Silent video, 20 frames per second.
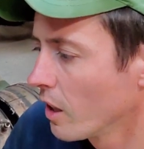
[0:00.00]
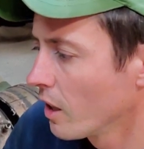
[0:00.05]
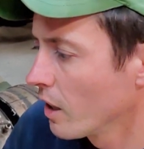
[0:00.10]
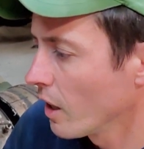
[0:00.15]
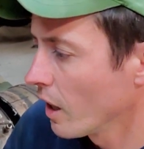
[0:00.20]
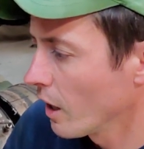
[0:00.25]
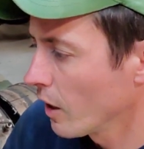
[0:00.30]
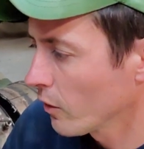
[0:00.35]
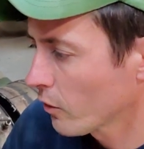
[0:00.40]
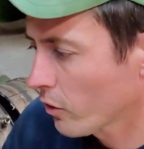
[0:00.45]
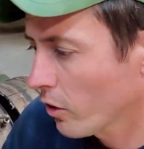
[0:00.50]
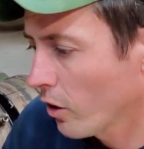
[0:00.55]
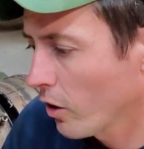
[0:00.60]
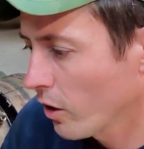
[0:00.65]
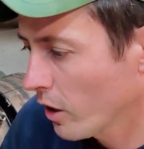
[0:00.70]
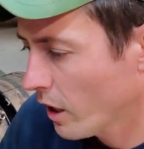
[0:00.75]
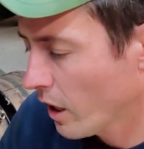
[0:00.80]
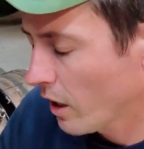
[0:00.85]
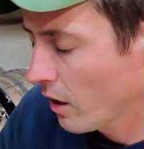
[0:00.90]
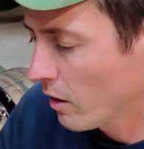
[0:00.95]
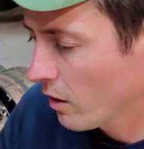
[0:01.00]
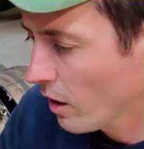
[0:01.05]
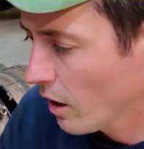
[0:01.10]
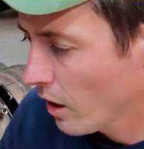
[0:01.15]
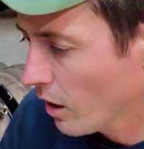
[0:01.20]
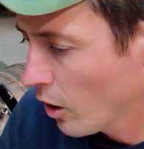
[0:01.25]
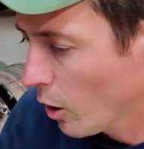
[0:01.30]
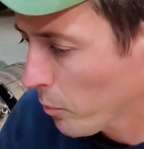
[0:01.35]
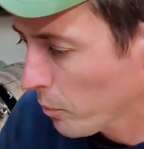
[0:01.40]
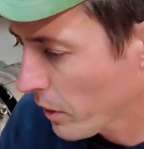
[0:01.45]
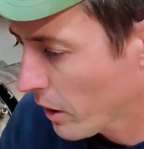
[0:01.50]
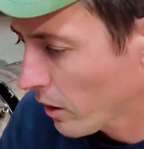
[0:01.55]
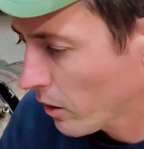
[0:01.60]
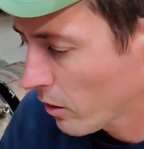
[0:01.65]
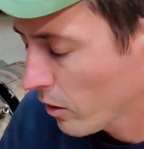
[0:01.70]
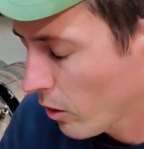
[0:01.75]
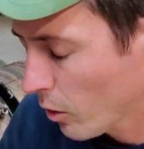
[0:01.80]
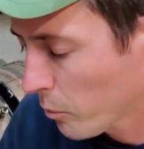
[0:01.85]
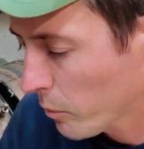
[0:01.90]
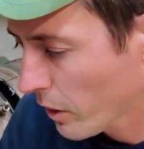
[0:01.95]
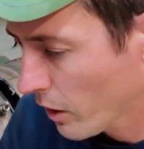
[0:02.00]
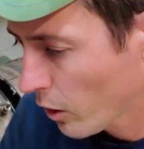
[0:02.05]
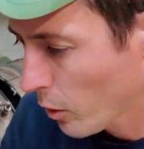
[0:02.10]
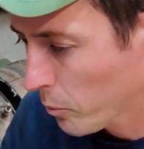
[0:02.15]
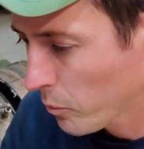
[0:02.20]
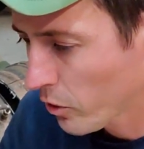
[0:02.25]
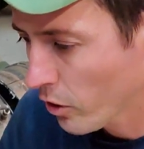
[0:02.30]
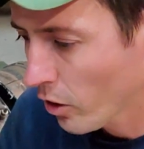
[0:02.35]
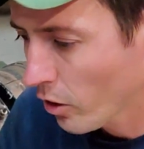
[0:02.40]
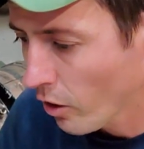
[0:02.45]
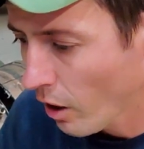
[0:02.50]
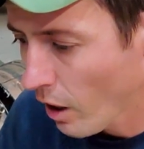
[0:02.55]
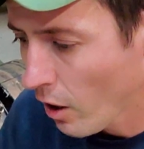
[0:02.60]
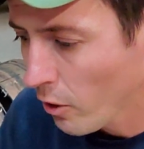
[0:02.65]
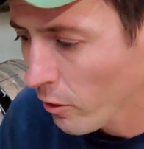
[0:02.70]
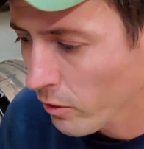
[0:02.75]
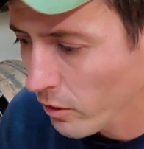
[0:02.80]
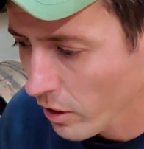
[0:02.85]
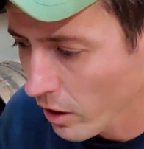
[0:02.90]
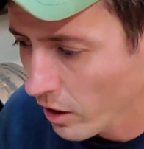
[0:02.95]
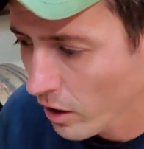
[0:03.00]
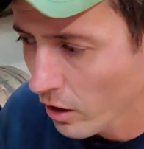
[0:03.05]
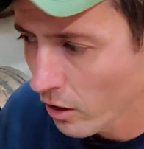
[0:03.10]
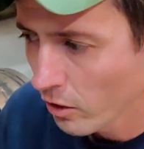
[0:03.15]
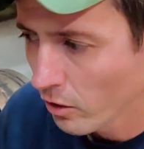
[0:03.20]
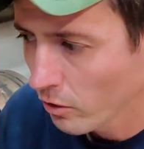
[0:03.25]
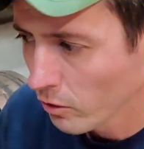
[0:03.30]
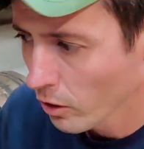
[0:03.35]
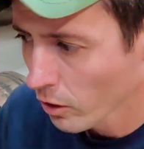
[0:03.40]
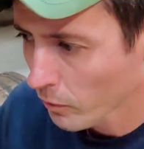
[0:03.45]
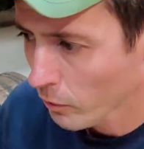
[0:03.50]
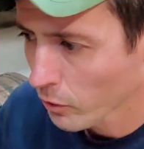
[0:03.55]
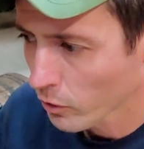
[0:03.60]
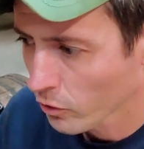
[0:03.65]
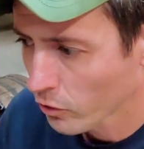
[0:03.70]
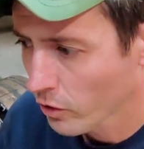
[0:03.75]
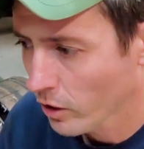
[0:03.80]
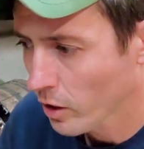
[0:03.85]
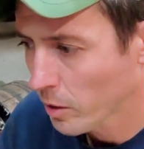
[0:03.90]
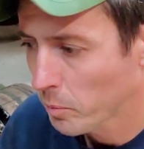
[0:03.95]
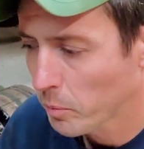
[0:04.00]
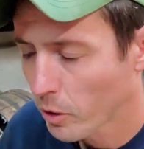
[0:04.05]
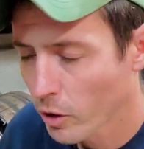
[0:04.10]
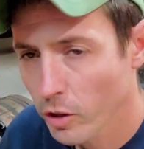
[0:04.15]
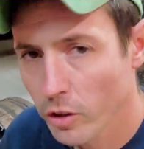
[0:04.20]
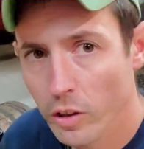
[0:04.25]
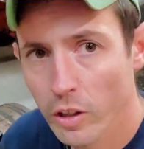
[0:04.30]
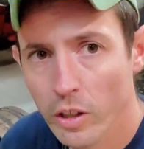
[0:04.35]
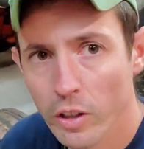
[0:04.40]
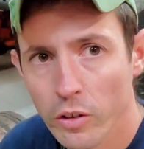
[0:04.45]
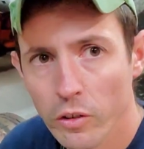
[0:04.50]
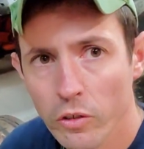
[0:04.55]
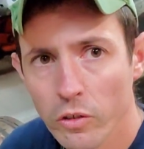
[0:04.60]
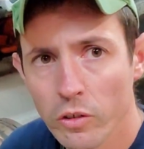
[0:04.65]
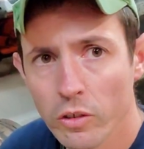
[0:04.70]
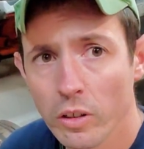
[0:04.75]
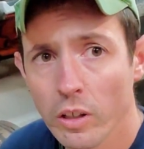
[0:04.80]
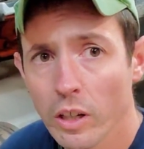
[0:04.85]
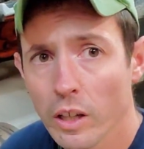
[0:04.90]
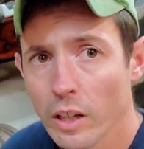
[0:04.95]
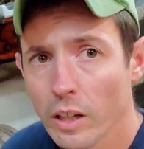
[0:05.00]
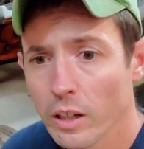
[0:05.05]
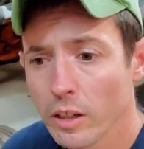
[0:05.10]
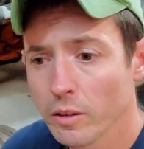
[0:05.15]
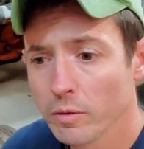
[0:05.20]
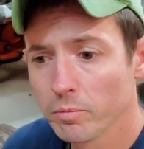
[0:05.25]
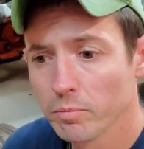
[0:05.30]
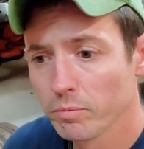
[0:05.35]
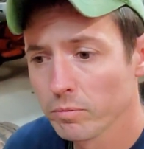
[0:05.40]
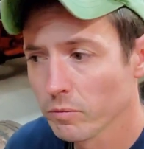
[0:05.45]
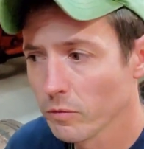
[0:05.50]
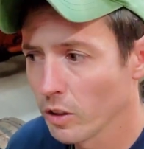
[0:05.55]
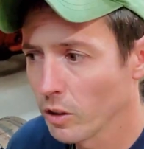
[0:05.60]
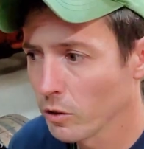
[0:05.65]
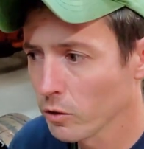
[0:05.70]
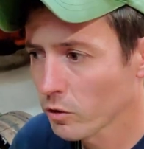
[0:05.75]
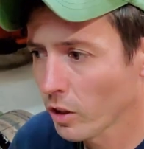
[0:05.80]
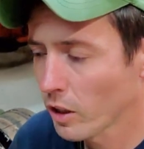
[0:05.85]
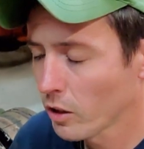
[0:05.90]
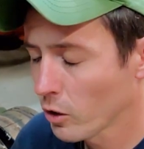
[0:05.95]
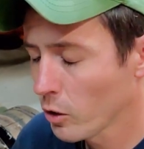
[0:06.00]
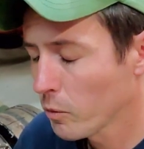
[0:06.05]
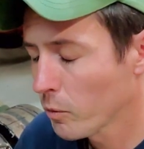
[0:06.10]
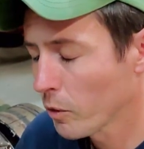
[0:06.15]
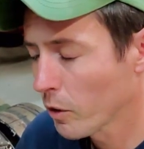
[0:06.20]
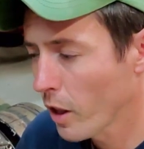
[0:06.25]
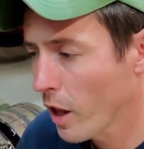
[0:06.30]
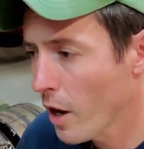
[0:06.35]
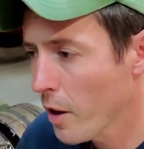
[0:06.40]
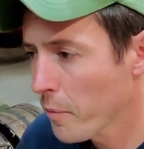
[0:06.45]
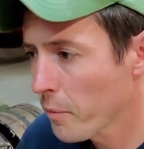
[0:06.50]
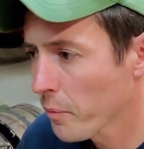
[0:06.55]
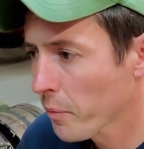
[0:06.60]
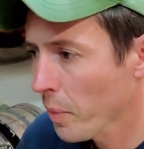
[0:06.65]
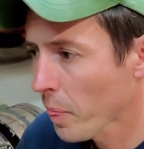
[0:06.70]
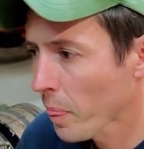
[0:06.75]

Uh, so again, uh, hope that hope that helps y'all out. Uh, look for the second part of this. Uh, you know, stay tuned for that.